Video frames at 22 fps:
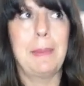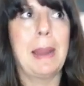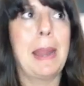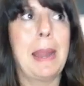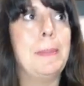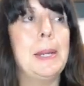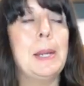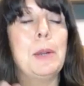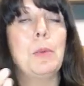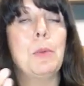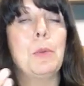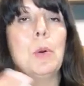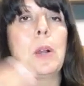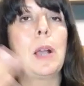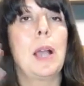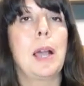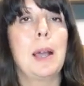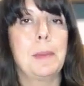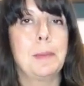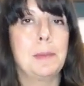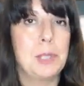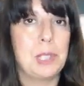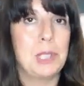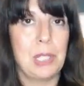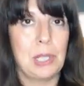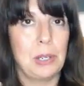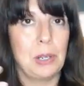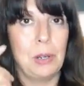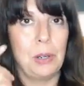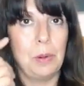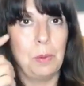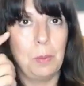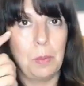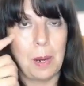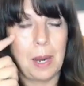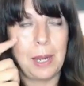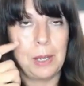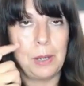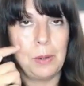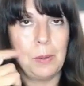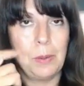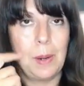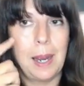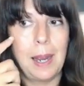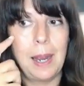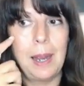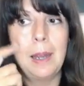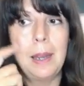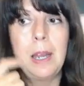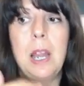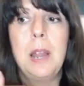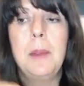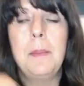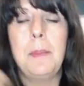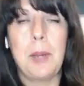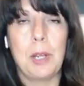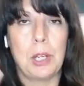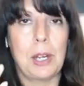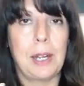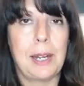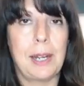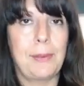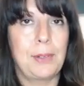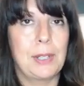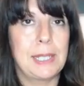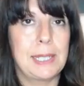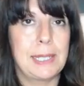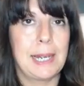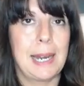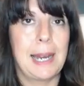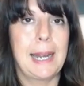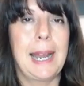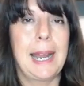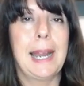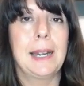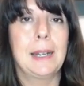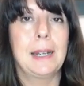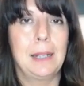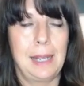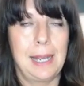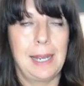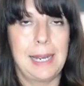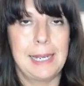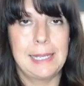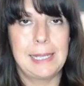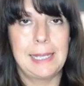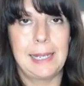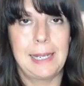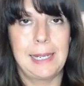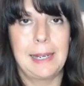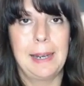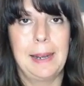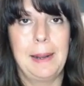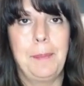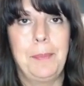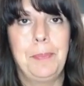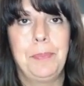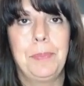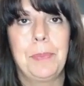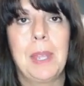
Maybe it will come to you while you are, but you don't have to start analyzing it.